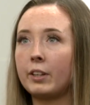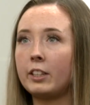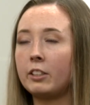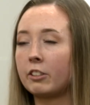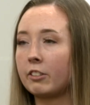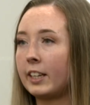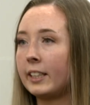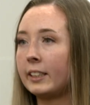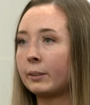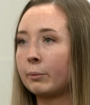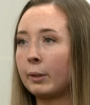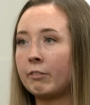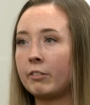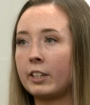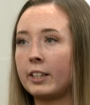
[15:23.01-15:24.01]
injuries,
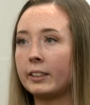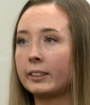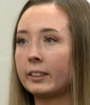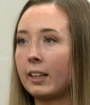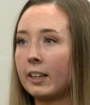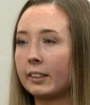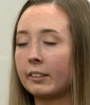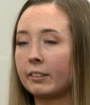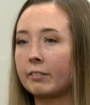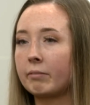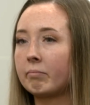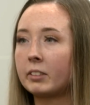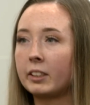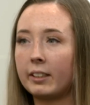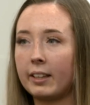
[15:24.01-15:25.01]
whether it's
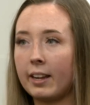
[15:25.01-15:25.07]
like to the